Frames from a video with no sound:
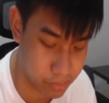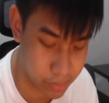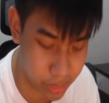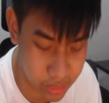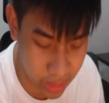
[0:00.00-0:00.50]

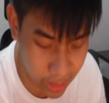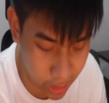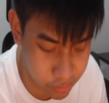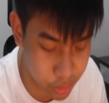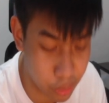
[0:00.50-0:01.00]
Because I
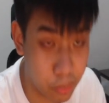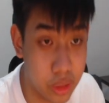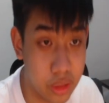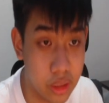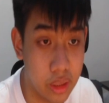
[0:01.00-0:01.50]
have 0.99
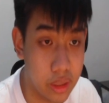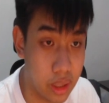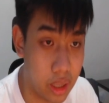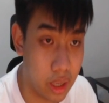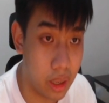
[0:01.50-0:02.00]

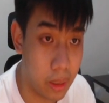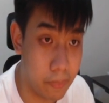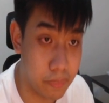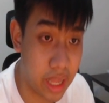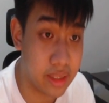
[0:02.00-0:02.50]

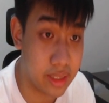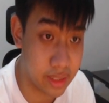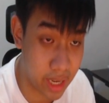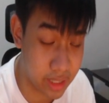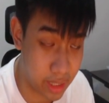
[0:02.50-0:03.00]

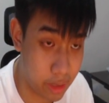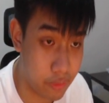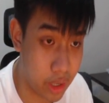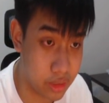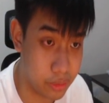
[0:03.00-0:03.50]

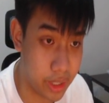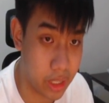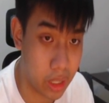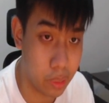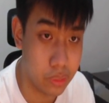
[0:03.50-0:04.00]
AVAX right
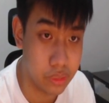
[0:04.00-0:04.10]
now.